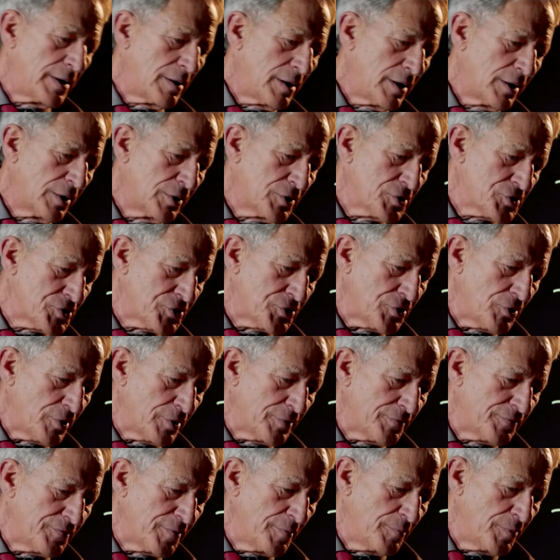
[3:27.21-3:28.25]
uh, I'm going to
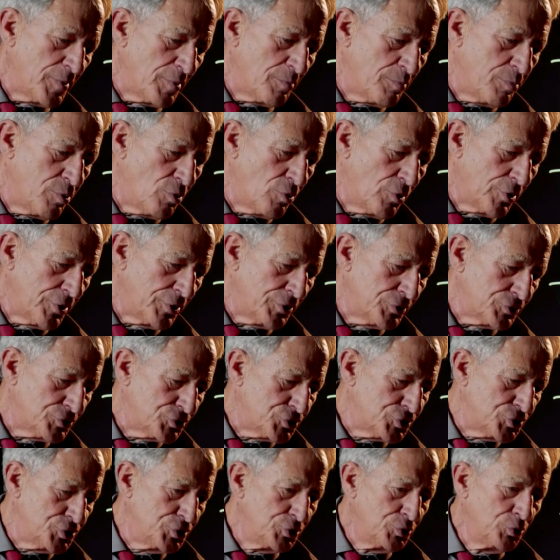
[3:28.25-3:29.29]
start from the point
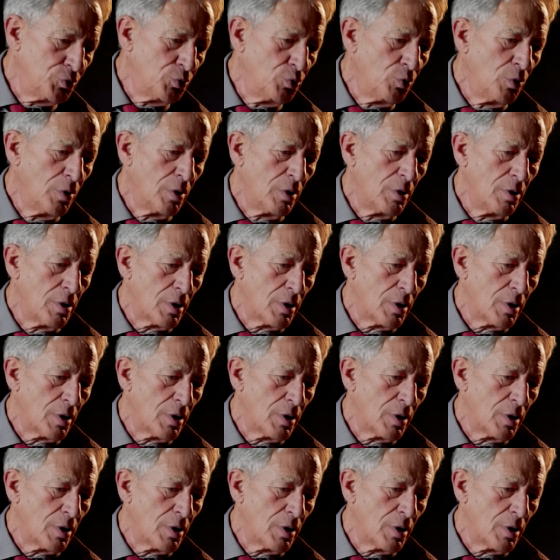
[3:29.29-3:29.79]
two